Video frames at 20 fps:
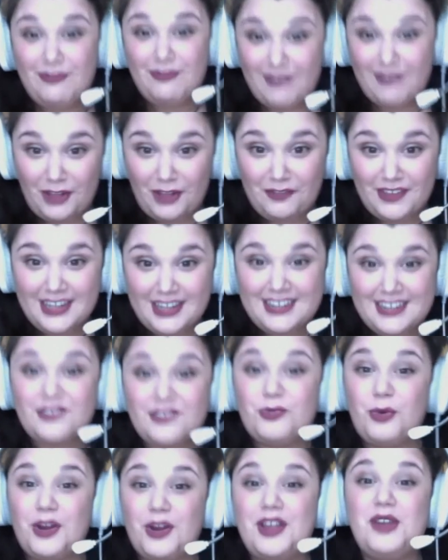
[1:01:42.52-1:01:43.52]
velvet,
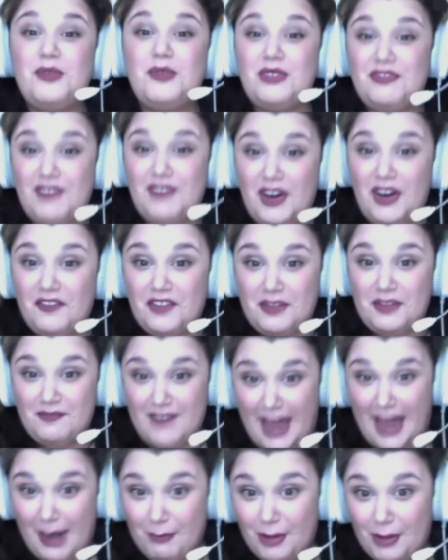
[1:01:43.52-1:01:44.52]
because working with velvet
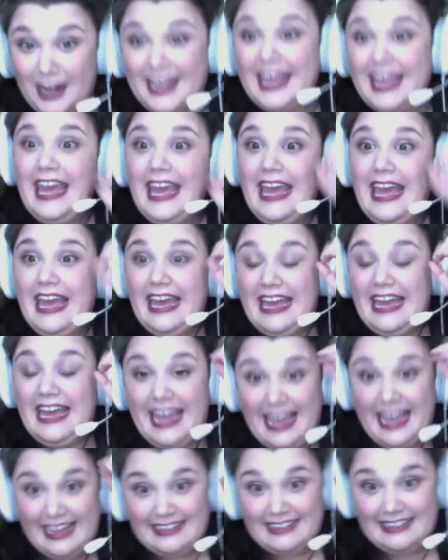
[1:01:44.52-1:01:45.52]
fabric
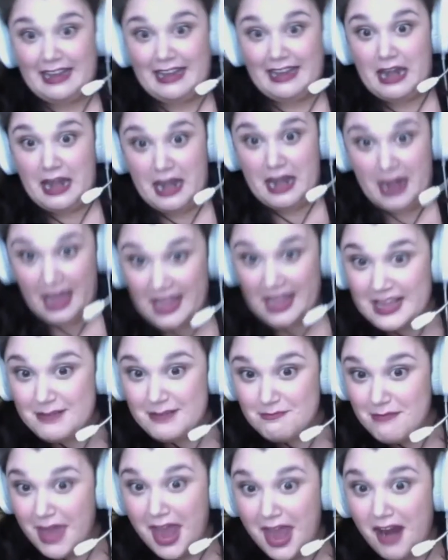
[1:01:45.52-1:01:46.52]
is a
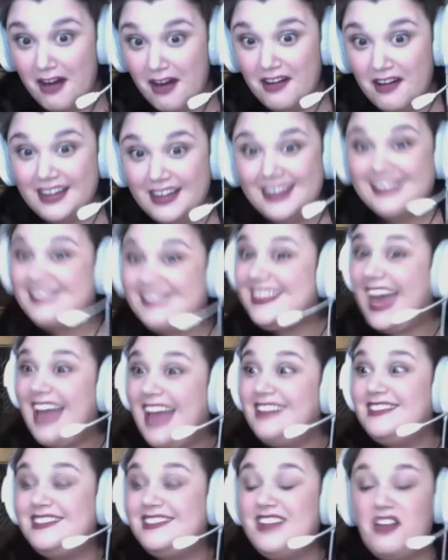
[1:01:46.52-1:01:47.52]
nightmare because
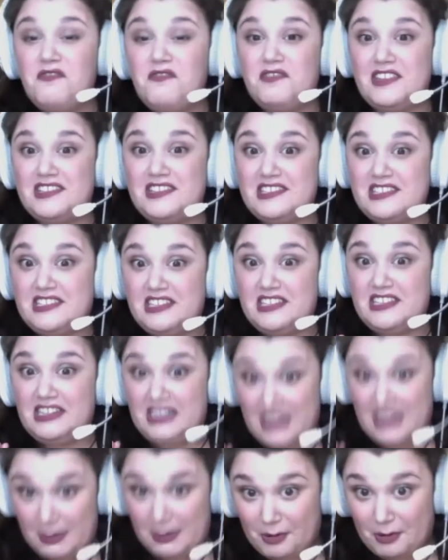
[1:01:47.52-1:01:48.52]
that stuff is
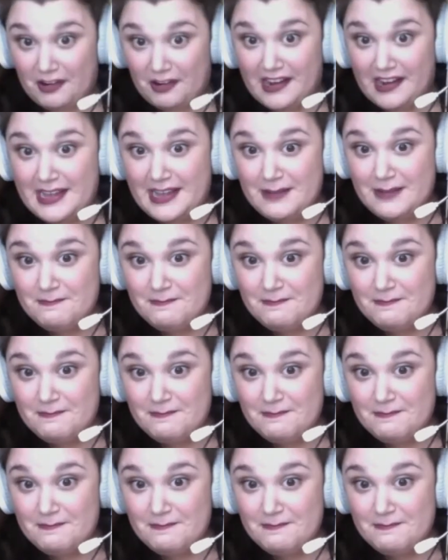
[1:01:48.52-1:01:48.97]
slippery.